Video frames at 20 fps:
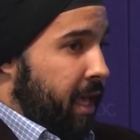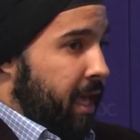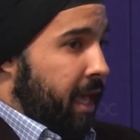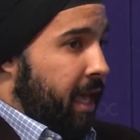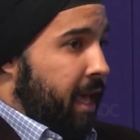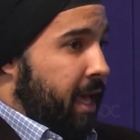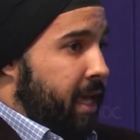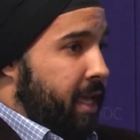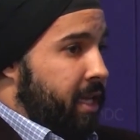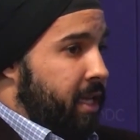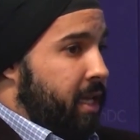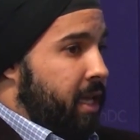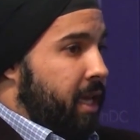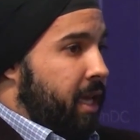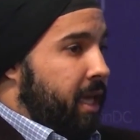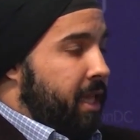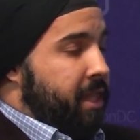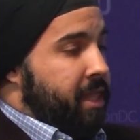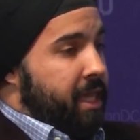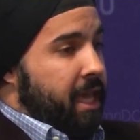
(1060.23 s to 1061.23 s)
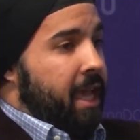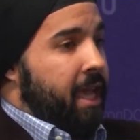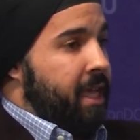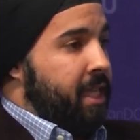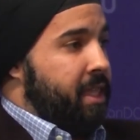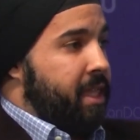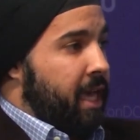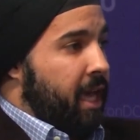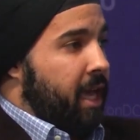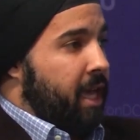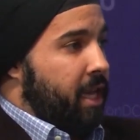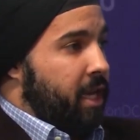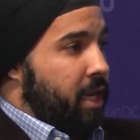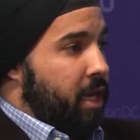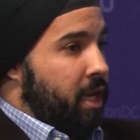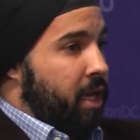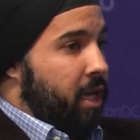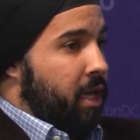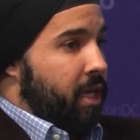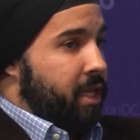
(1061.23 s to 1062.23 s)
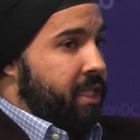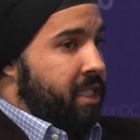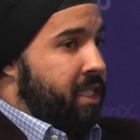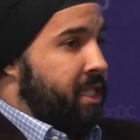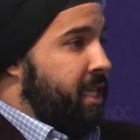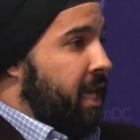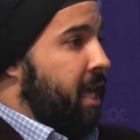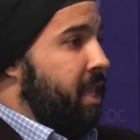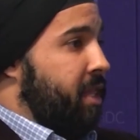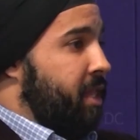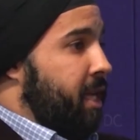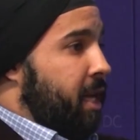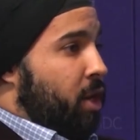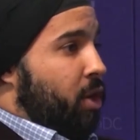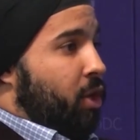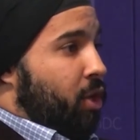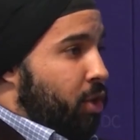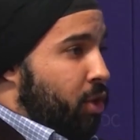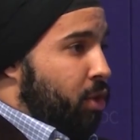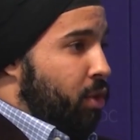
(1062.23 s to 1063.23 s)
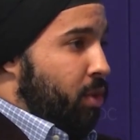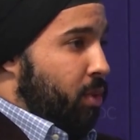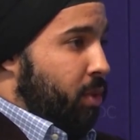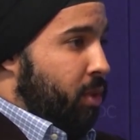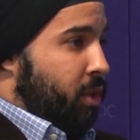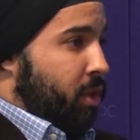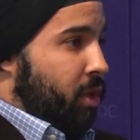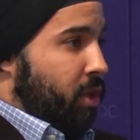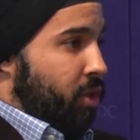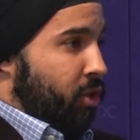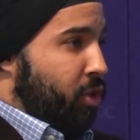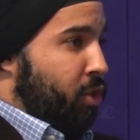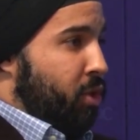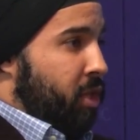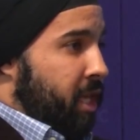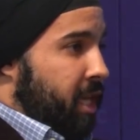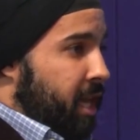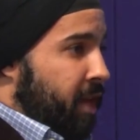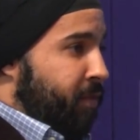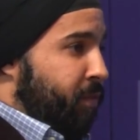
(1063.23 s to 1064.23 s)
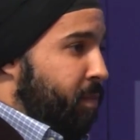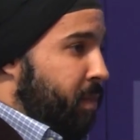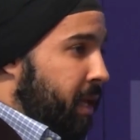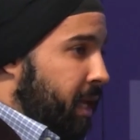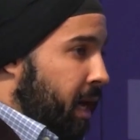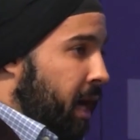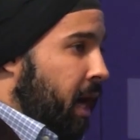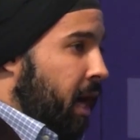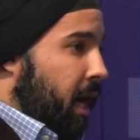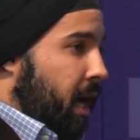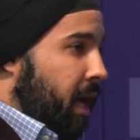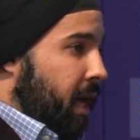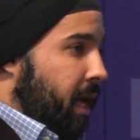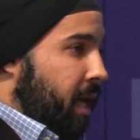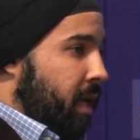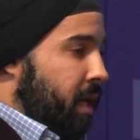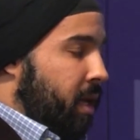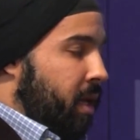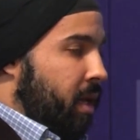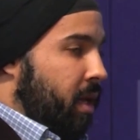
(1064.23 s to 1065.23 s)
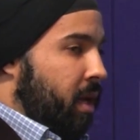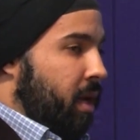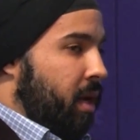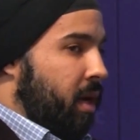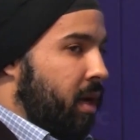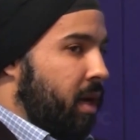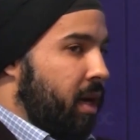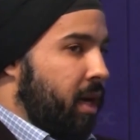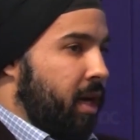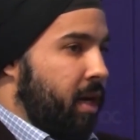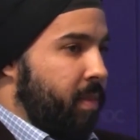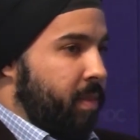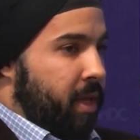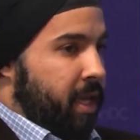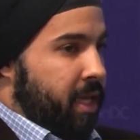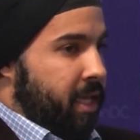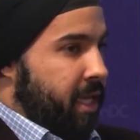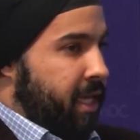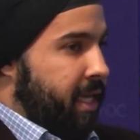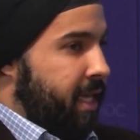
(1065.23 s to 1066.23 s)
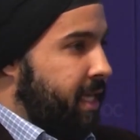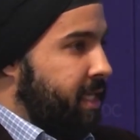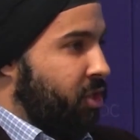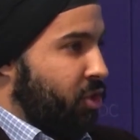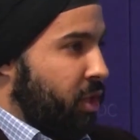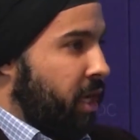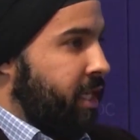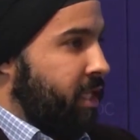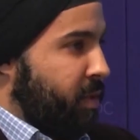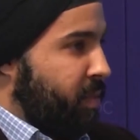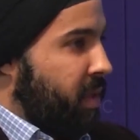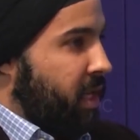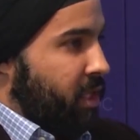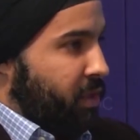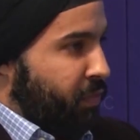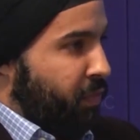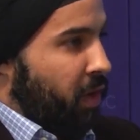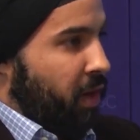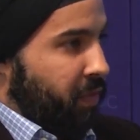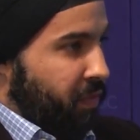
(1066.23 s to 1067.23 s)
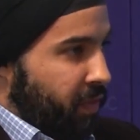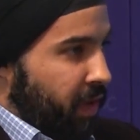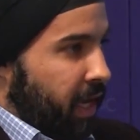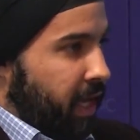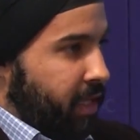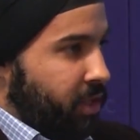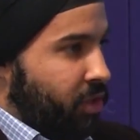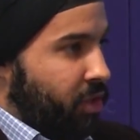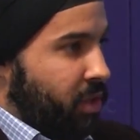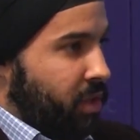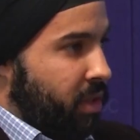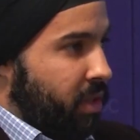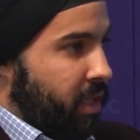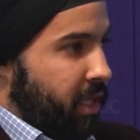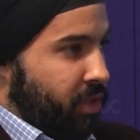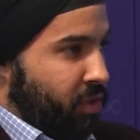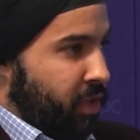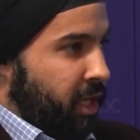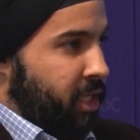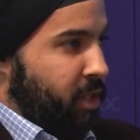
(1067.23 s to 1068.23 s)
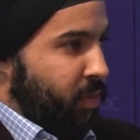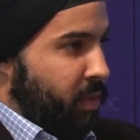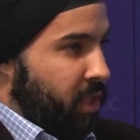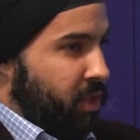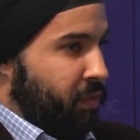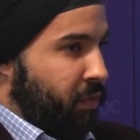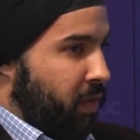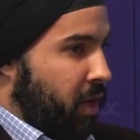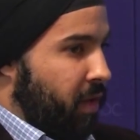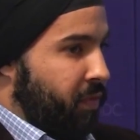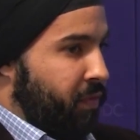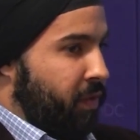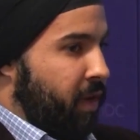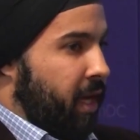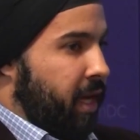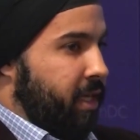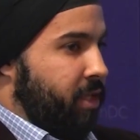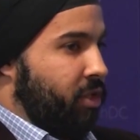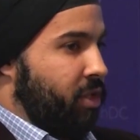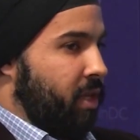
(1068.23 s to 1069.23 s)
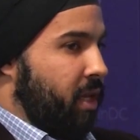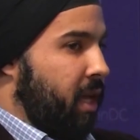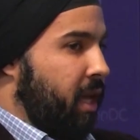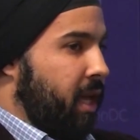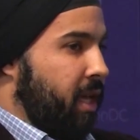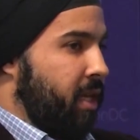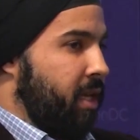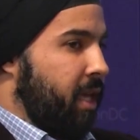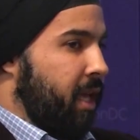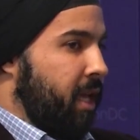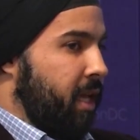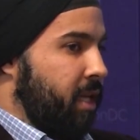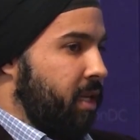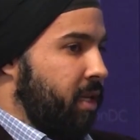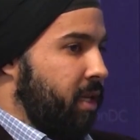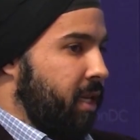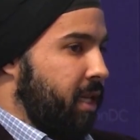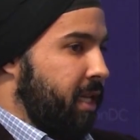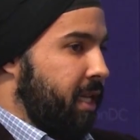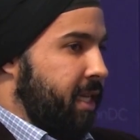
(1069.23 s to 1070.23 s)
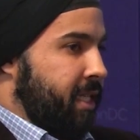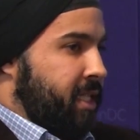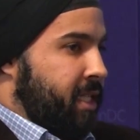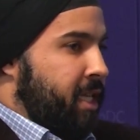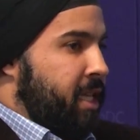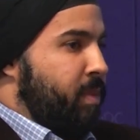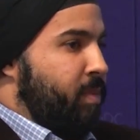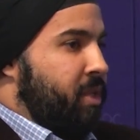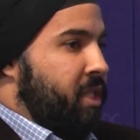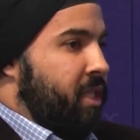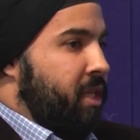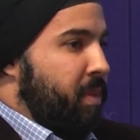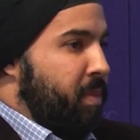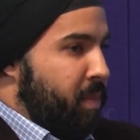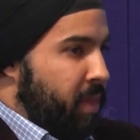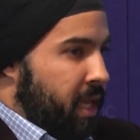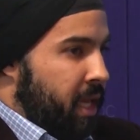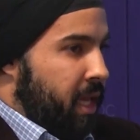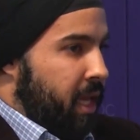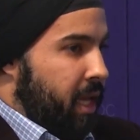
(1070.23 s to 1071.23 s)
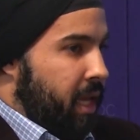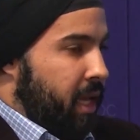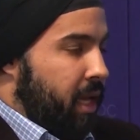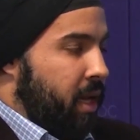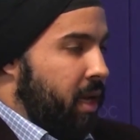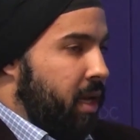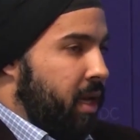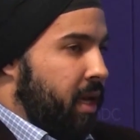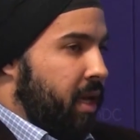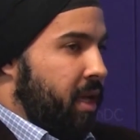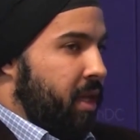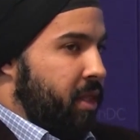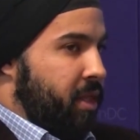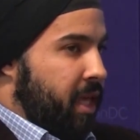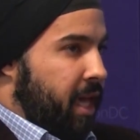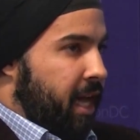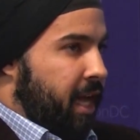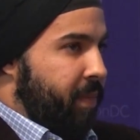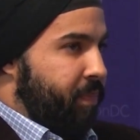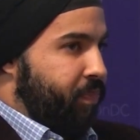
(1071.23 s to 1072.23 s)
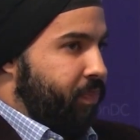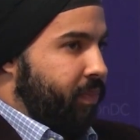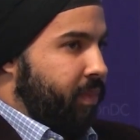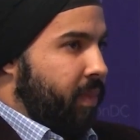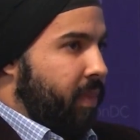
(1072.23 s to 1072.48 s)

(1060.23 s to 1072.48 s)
and they then send their youth to the FBI, it strikes me as far-fetched. It strikes me as far-fetched. And it seems to me that